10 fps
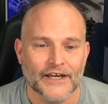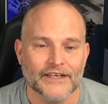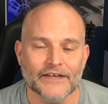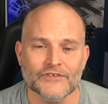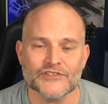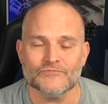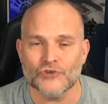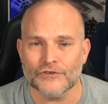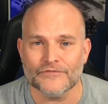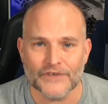Give us some
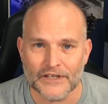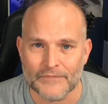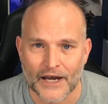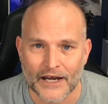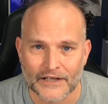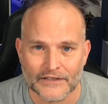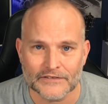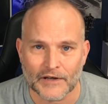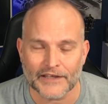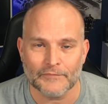good feedback,
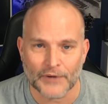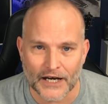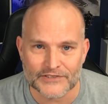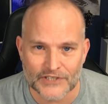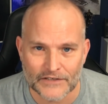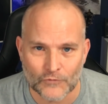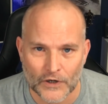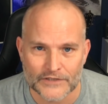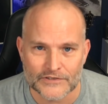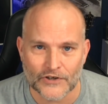like positive
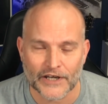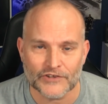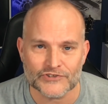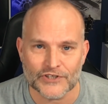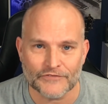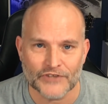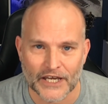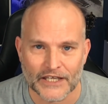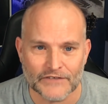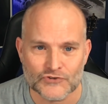ones. Okay, there's enough
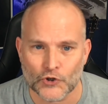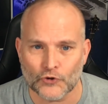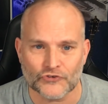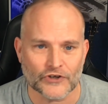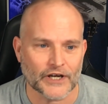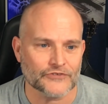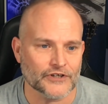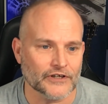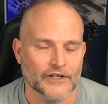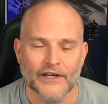negative trolls that are out
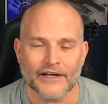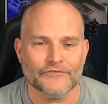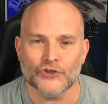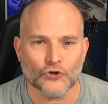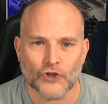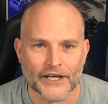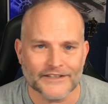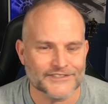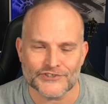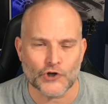there. If you don't like it,
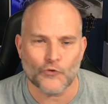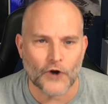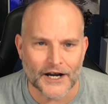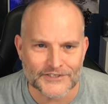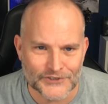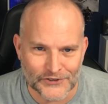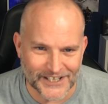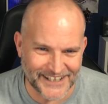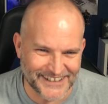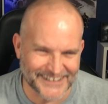just don't watch.
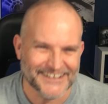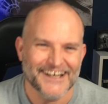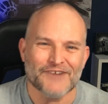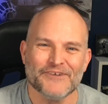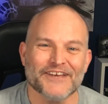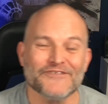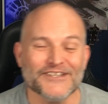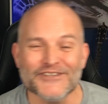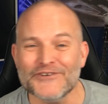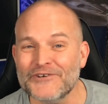Okay, but if you
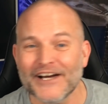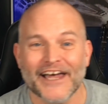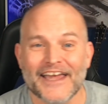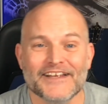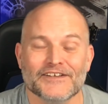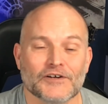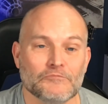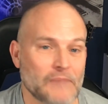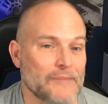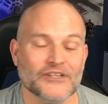do, hey,
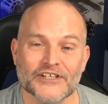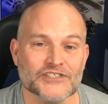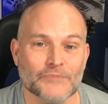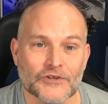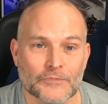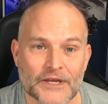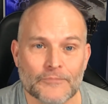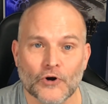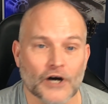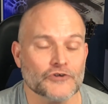maybe let some other
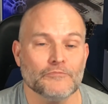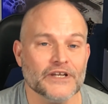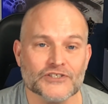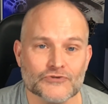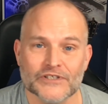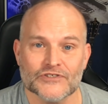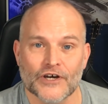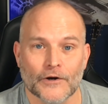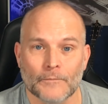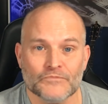people, other ministries
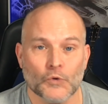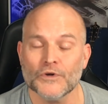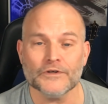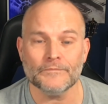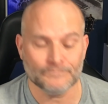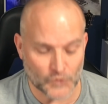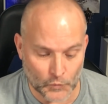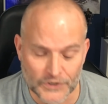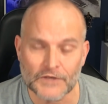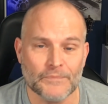know
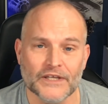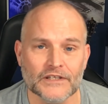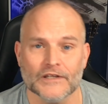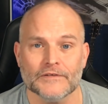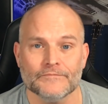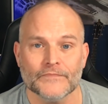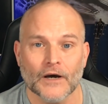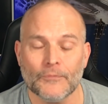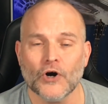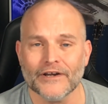we're dependent
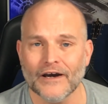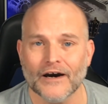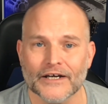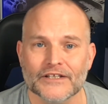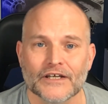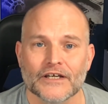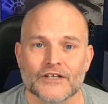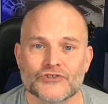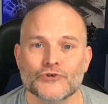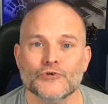upon God
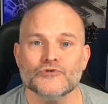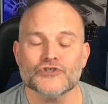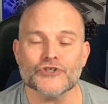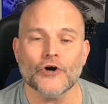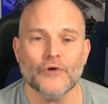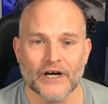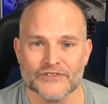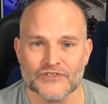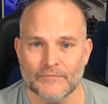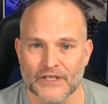to show
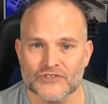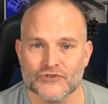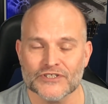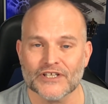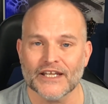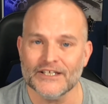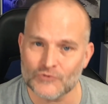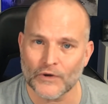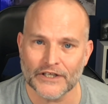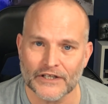us the ministries that He's
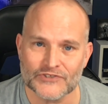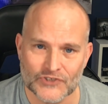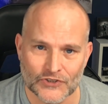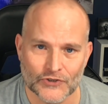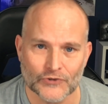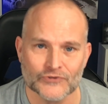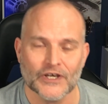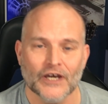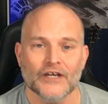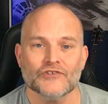wanting us to use.
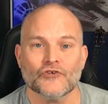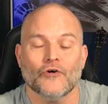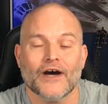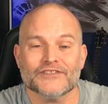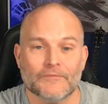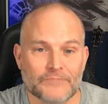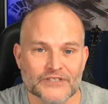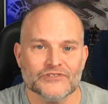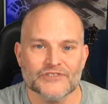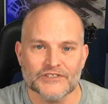So as a
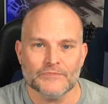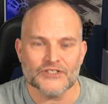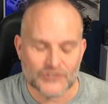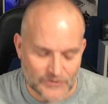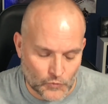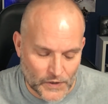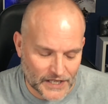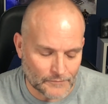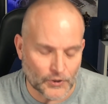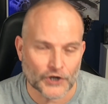business's mission, we
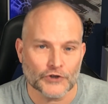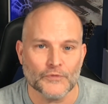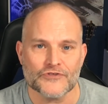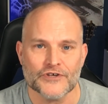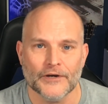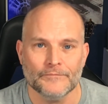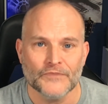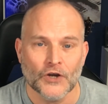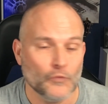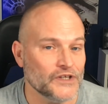can partner with them.
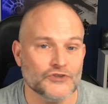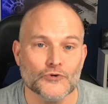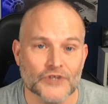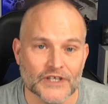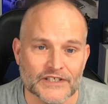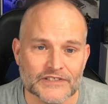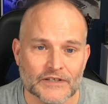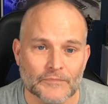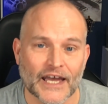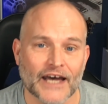We do this
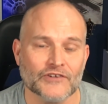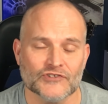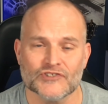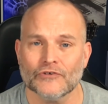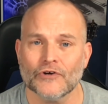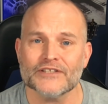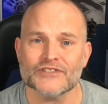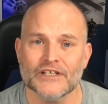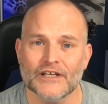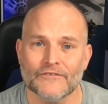out of the
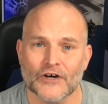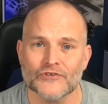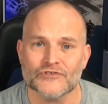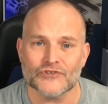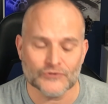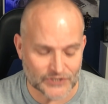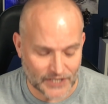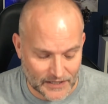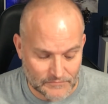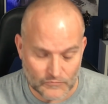generosity of others who
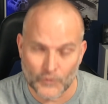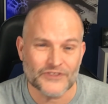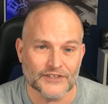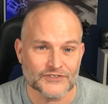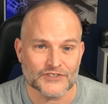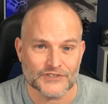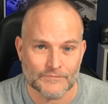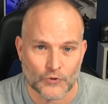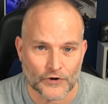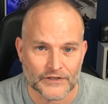said, we think this is
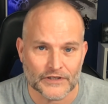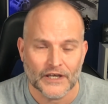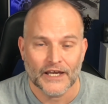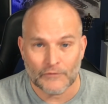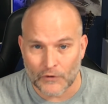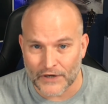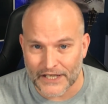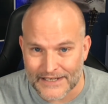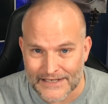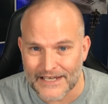important and we want
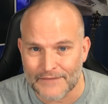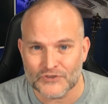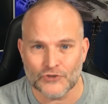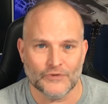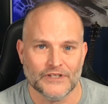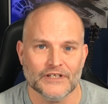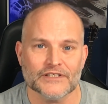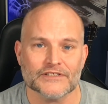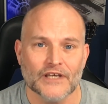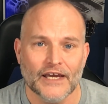to keep doing
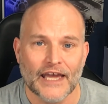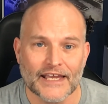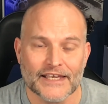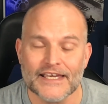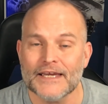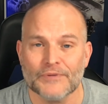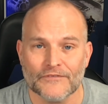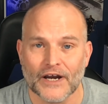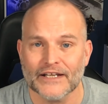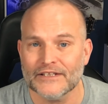this and keep
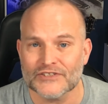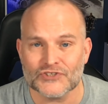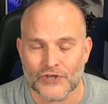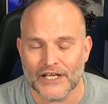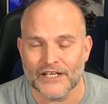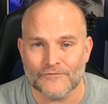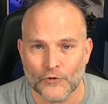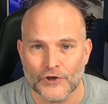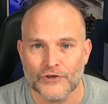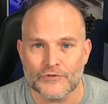providing this training
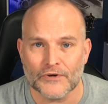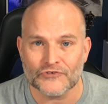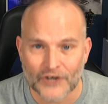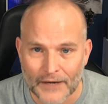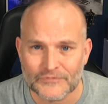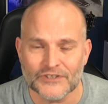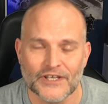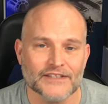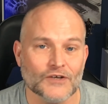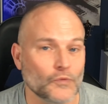for you, the most
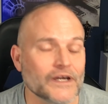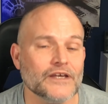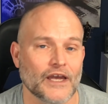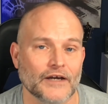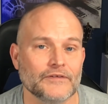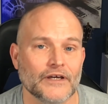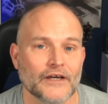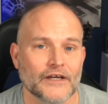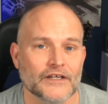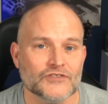up-to-date that we can,
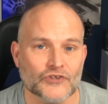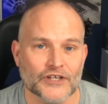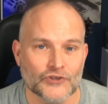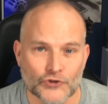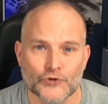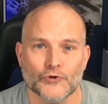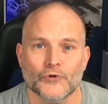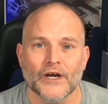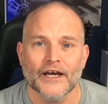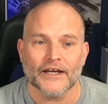so that
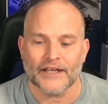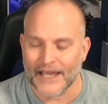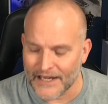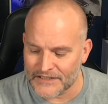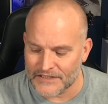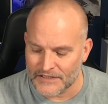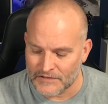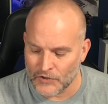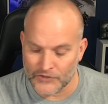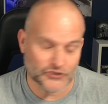you can't
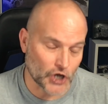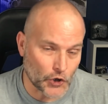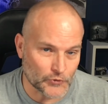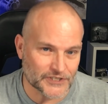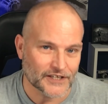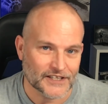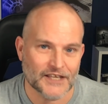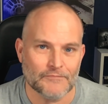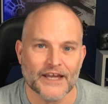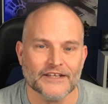or don't
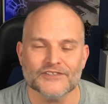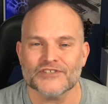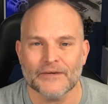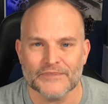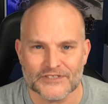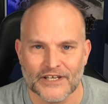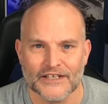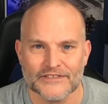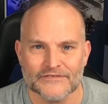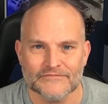keep making the same
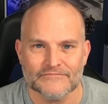mistakes.